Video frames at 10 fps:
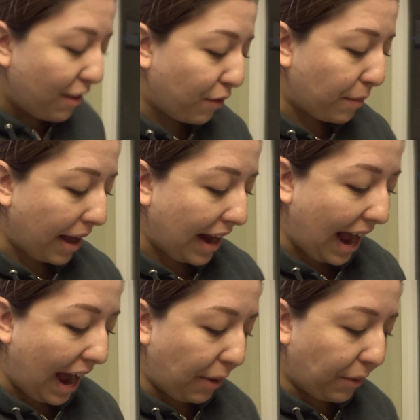for about
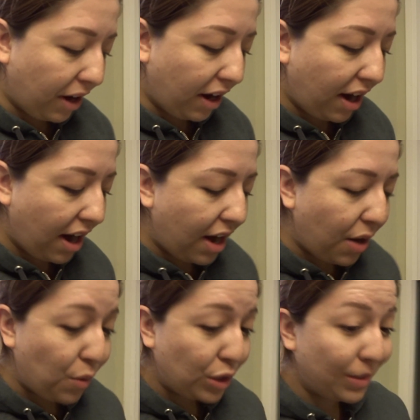an hour,
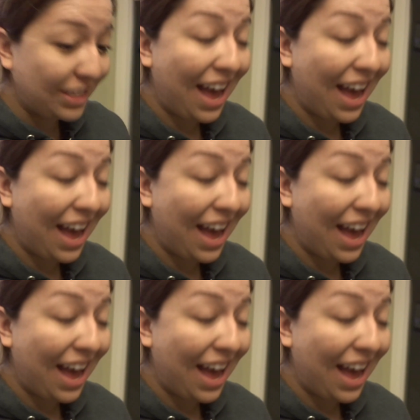which was